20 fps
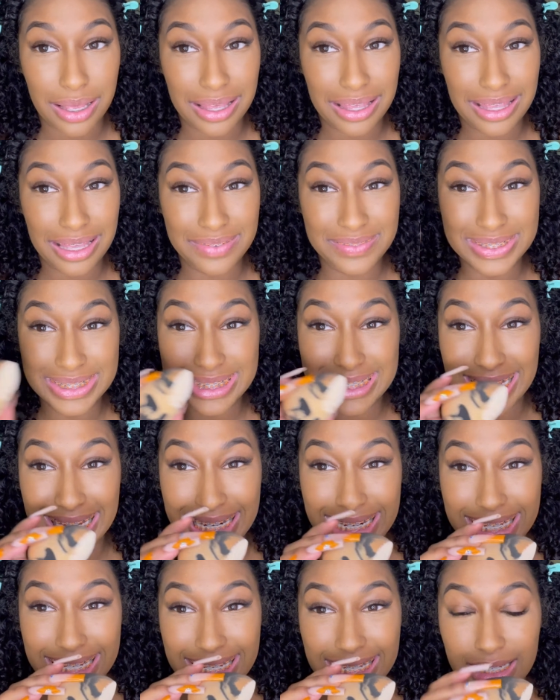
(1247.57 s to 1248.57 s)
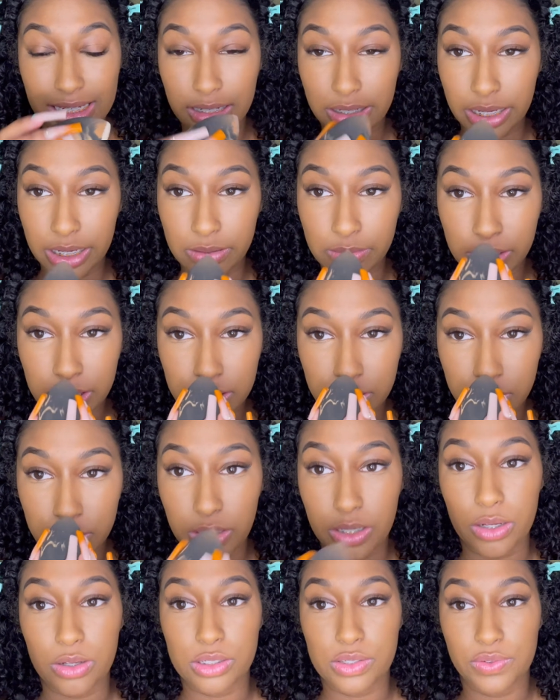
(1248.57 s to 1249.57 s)
I'm excited. Okay, we're gonna do the
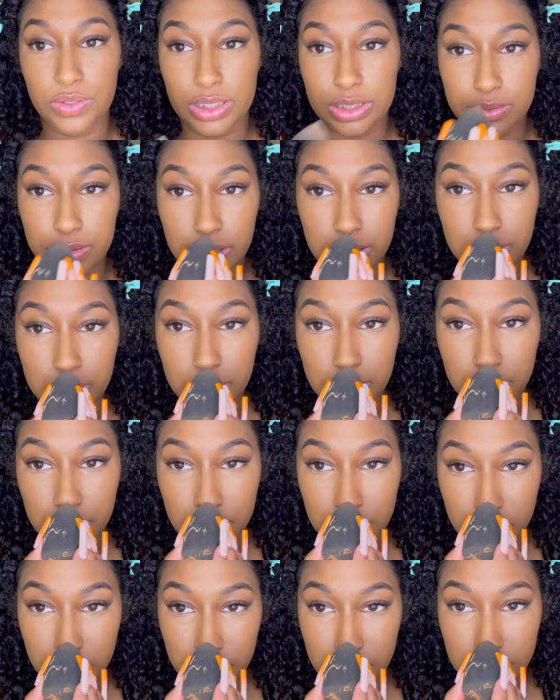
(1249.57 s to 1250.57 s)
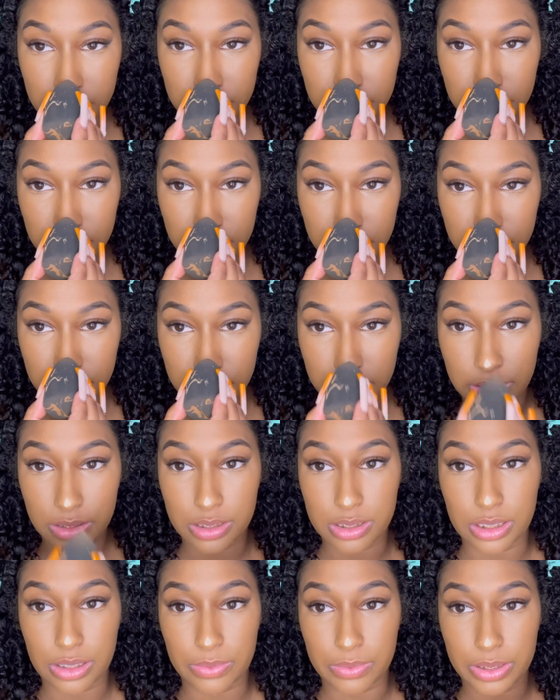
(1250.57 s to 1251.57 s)
nose first. Because
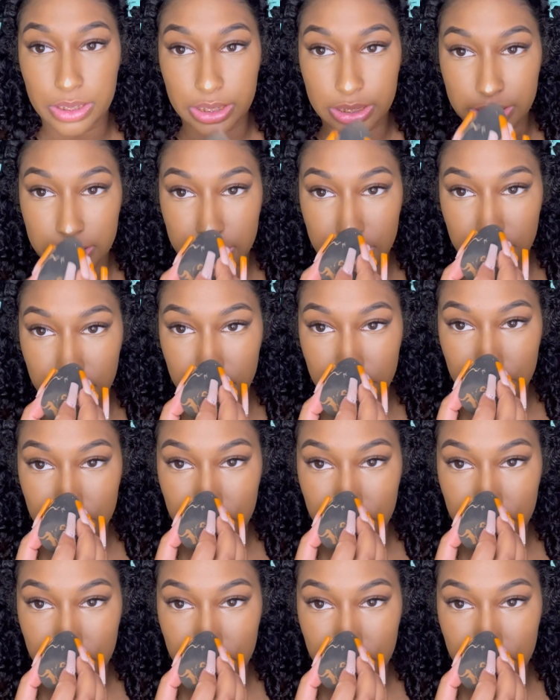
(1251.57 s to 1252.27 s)
I want you to sit.